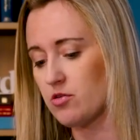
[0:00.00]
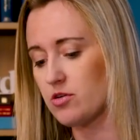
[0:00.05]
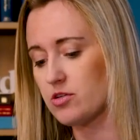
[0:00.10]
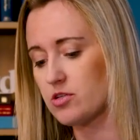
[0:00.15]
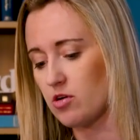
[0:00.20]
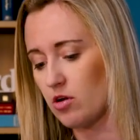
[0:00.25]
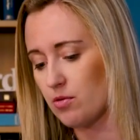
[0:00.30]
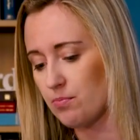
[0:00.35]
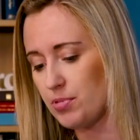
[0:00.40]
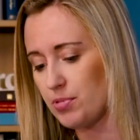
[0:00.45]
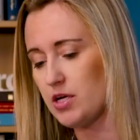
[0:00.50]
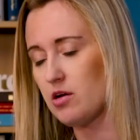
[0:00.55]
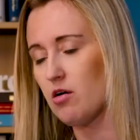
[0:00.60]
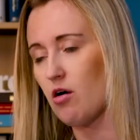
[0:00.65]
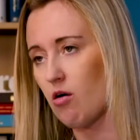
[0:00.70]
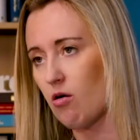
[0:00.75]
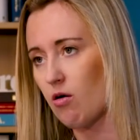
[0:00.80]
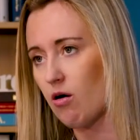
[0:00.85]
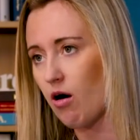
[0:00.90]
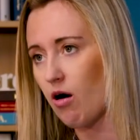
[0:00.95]
It's called
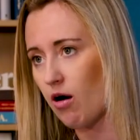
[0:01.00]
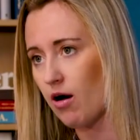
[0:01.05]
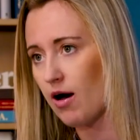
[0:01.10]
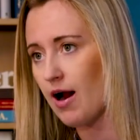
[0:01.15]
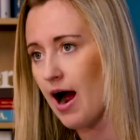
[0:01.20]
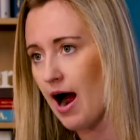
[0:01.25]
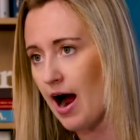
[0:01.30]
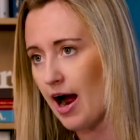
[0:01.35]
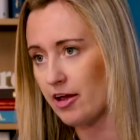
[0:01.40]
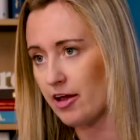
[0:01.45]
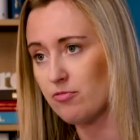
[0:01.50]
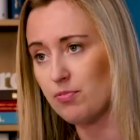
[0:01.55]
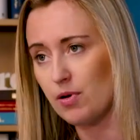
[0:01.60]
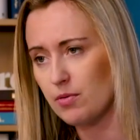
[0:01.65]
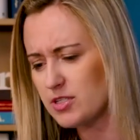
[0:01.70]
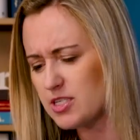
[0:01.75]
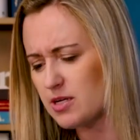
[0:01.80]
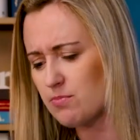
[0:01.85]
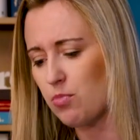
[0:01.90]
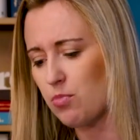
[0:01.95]
PRRI. You've probably
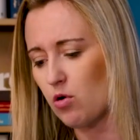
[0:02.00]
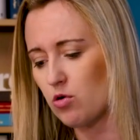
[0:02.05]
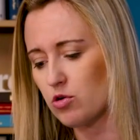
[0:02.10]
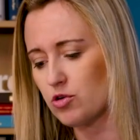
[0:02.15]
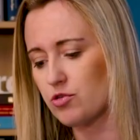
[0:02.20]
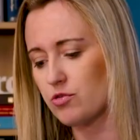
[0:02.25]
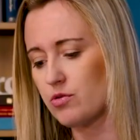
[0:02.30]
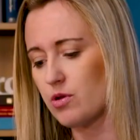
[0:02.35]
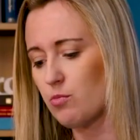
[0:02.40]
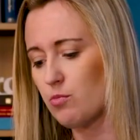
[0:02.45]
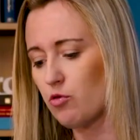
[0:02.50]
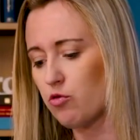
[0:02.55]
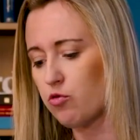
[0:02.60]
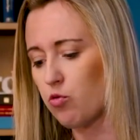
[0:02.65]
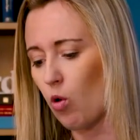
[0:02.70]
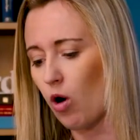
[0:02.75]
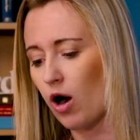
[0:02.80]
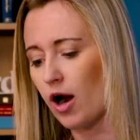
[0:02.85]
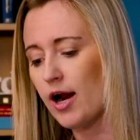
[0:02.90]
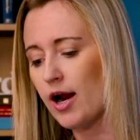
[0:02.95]
seen polls from them
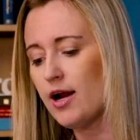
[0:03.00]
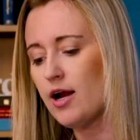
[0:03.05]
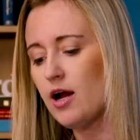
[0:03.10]
before.